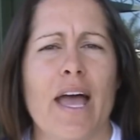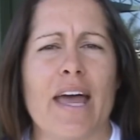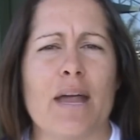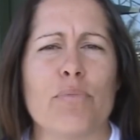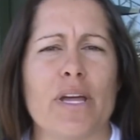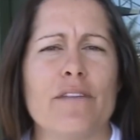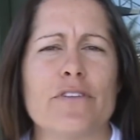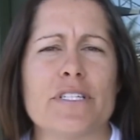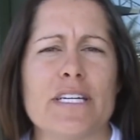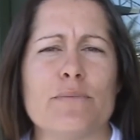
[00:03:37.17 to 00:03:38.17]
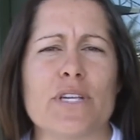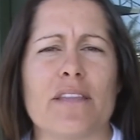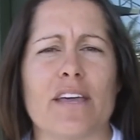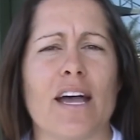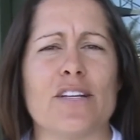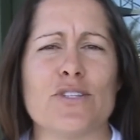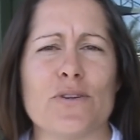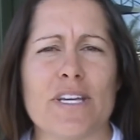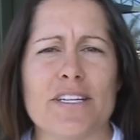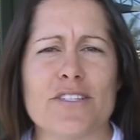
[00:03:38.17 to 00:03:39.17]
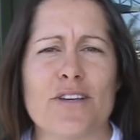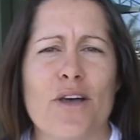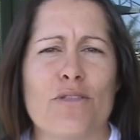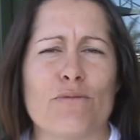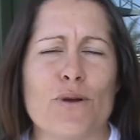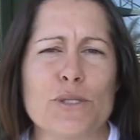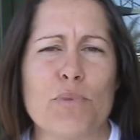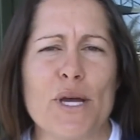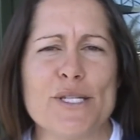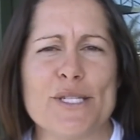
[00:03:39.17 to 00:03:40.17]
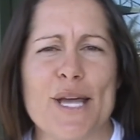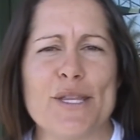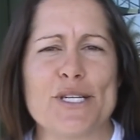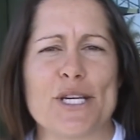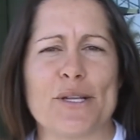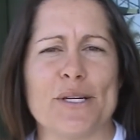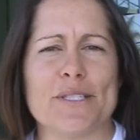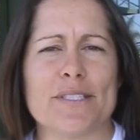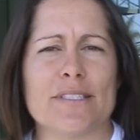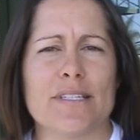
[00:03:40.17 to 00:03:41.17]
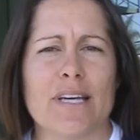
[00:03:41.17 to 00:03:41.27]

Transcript: and I played for teams like the Godzukis, the Rosebuds, and the Chicklets.